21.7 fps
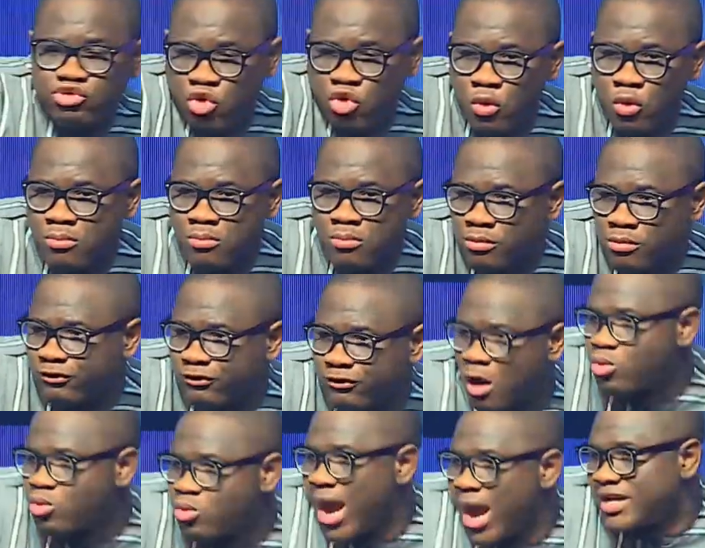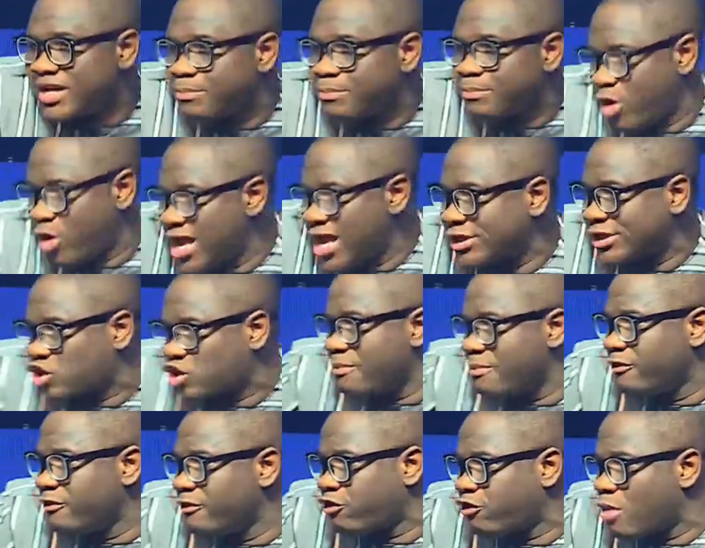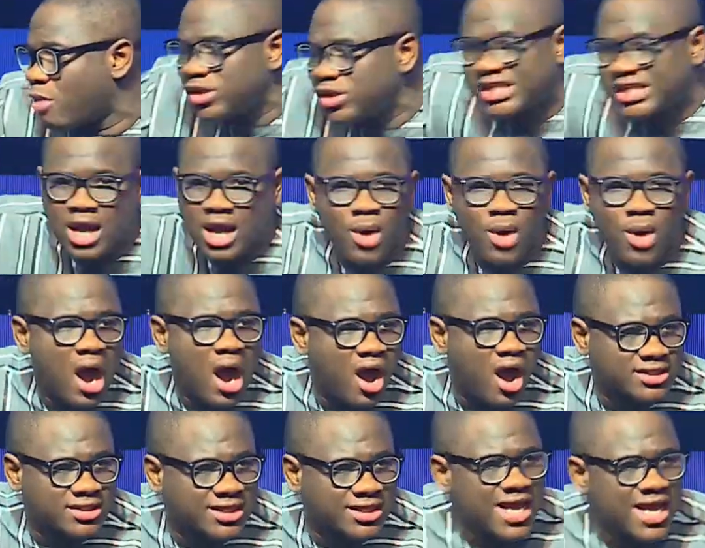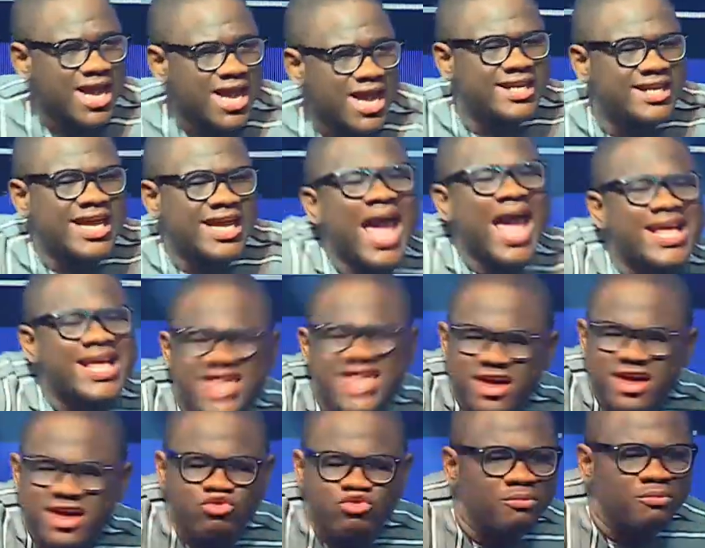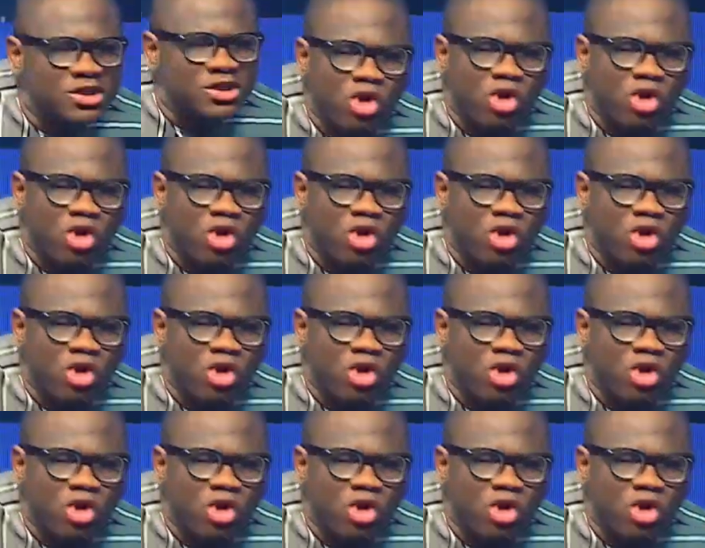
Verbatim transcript: room from where the prayer is coming from, which is our heart, the engine room is